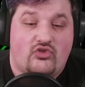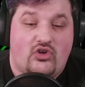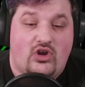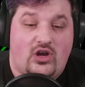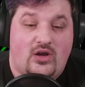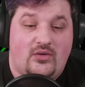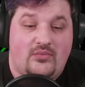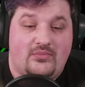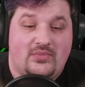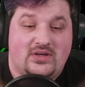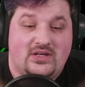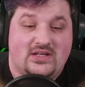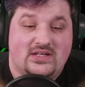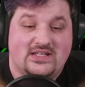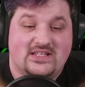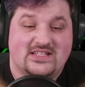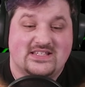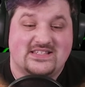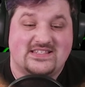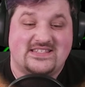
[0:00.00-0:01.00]
from
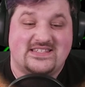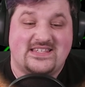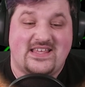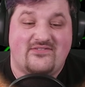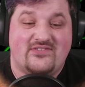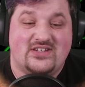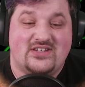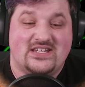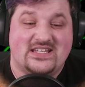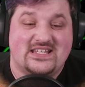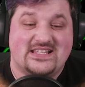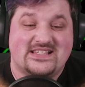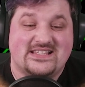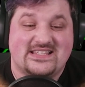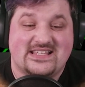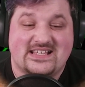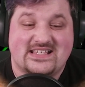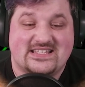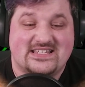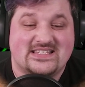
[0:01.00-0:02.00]

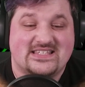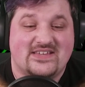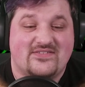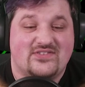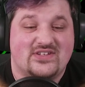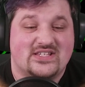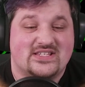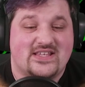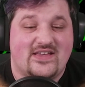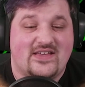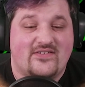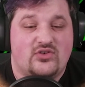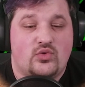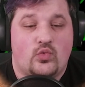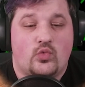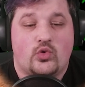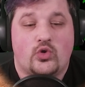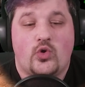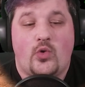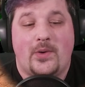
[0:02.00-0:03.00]
76 to
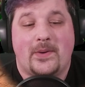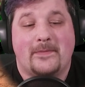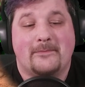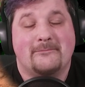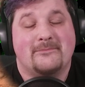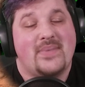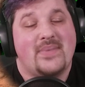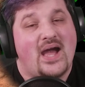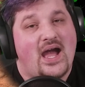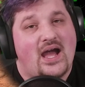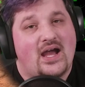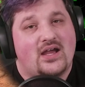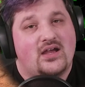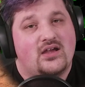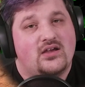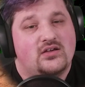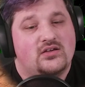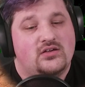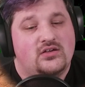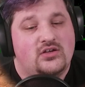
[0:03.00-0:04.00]
77, we're going
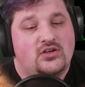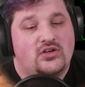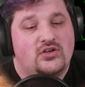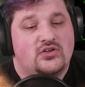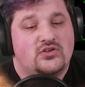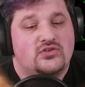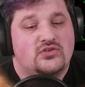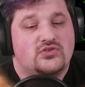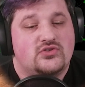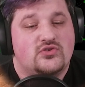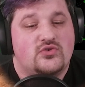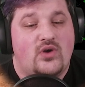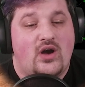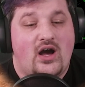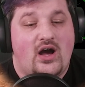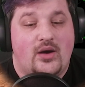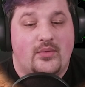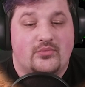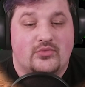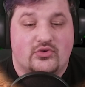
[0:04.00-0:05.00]
back to
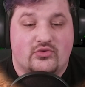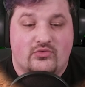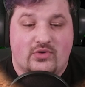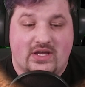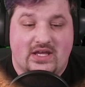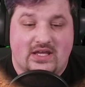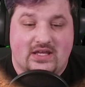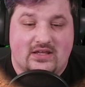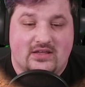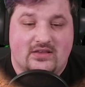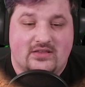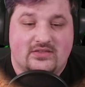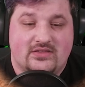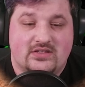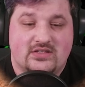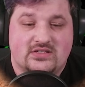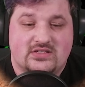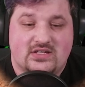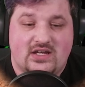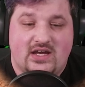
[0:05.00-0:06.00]
Amarang.
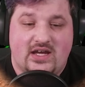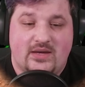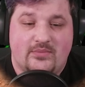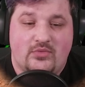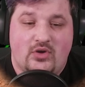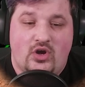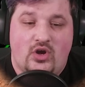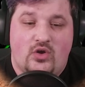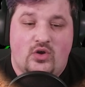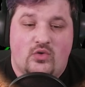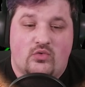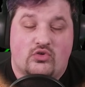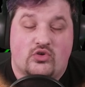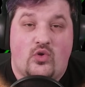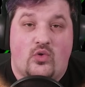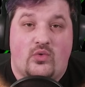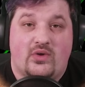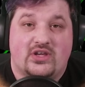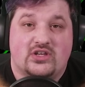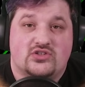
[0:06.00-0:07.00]
This time, we're
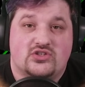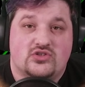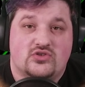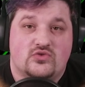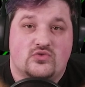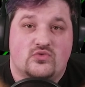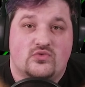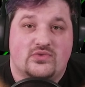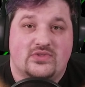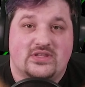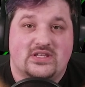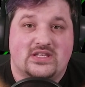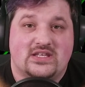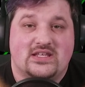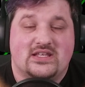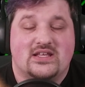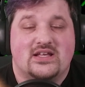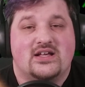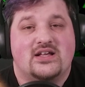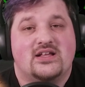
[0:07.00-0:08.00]
going to
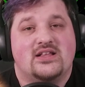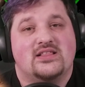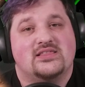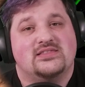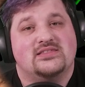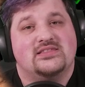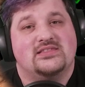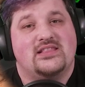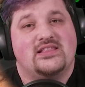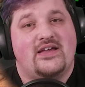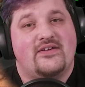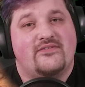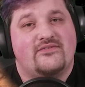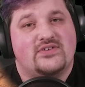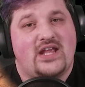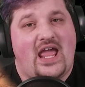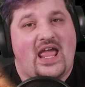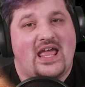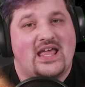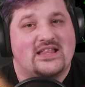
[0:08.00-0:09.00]
the
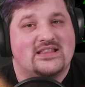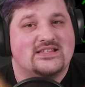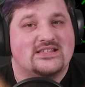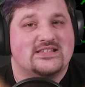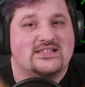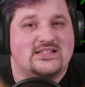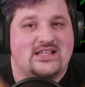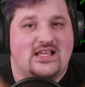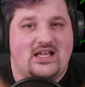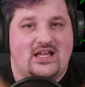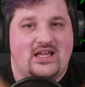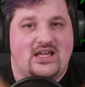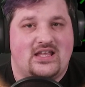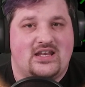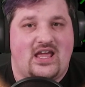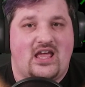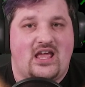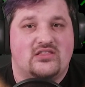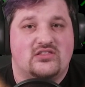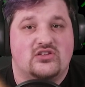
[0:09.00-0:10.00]
left-hand
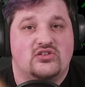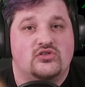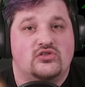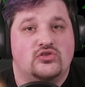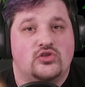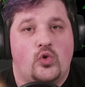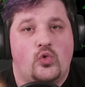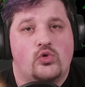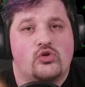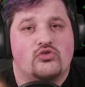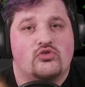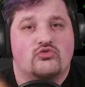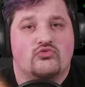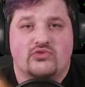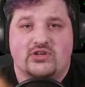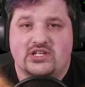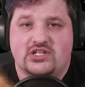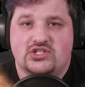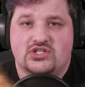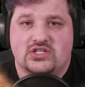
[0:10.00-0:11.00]
side and the lower
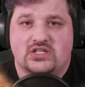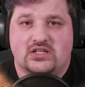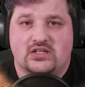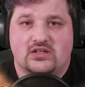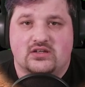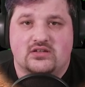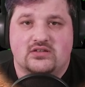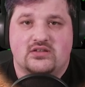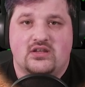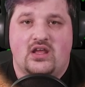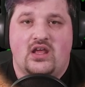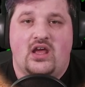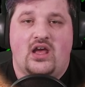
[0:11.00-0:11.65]
region